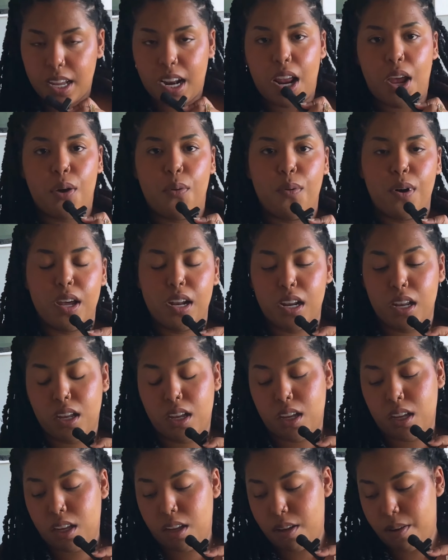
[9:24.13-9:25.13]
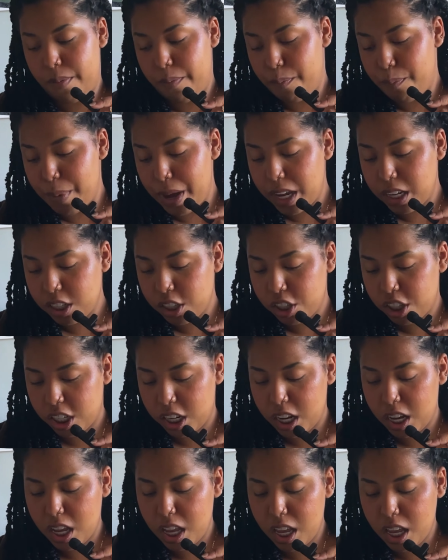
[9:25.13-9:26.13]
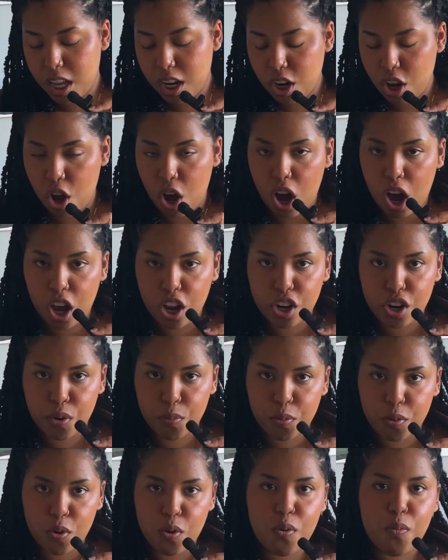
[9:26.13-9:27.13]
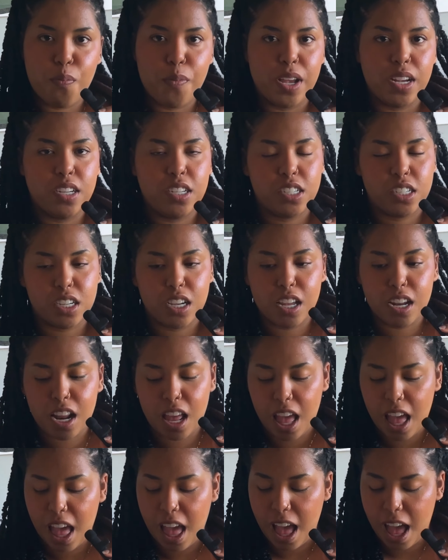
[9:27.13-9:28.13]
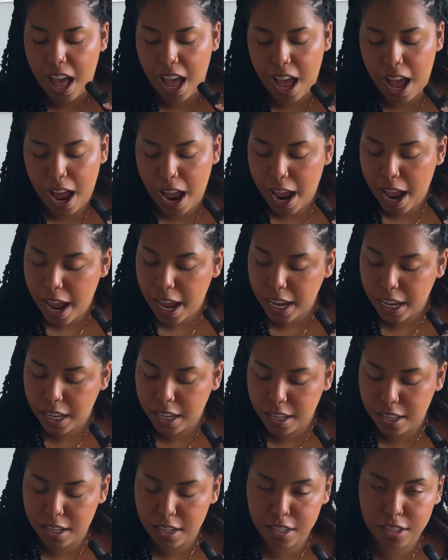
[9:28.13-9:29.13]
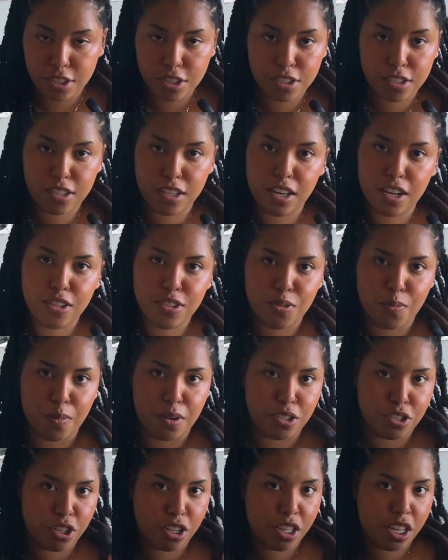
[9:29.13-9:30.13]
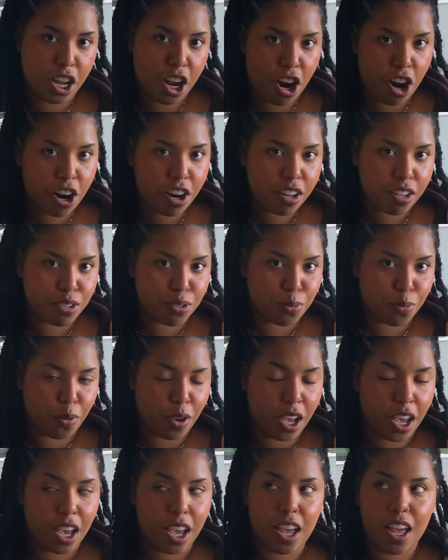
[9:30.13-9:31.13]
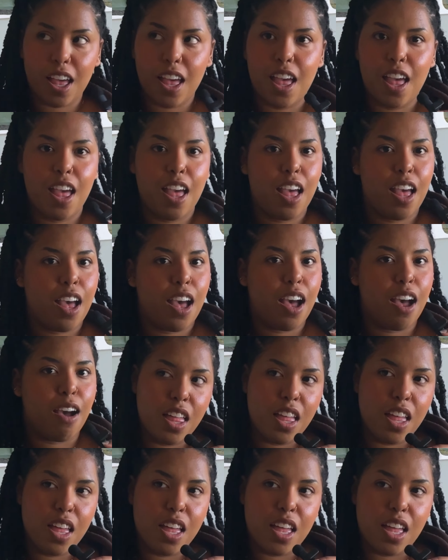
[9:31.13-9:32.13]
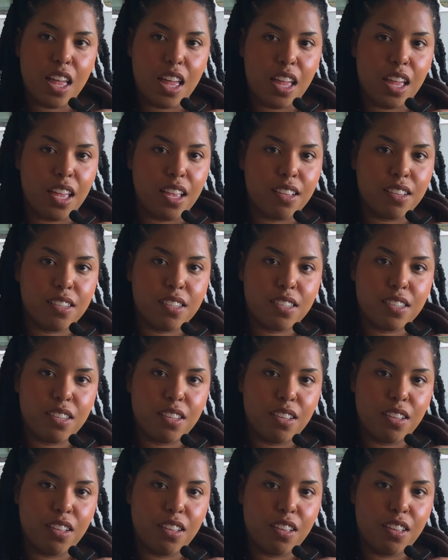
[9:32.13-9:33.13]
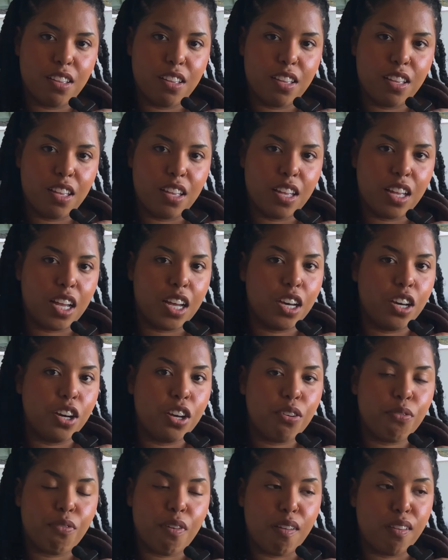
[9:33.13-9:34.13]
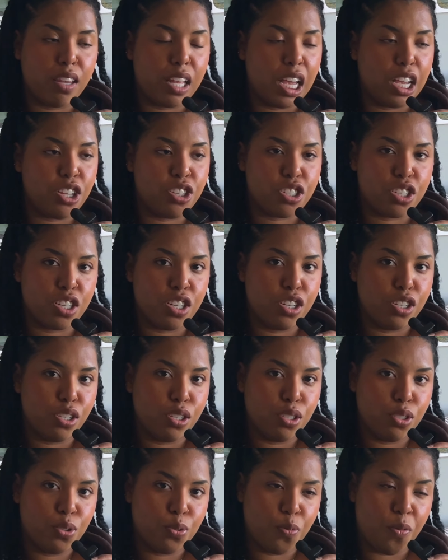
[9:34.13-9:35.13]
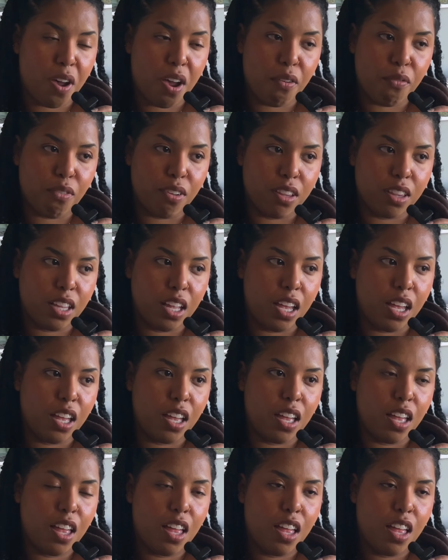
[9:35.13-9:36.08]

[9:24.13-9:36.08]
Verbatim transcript: that I want to mention, honorable mention. I just needed to mention the artist way um, is a good foundation to everything.